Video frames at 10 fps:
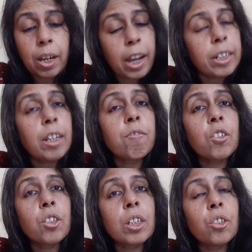and
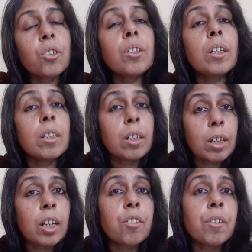devastation in the
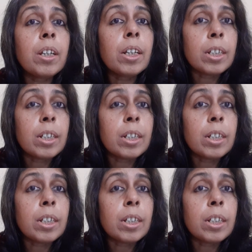country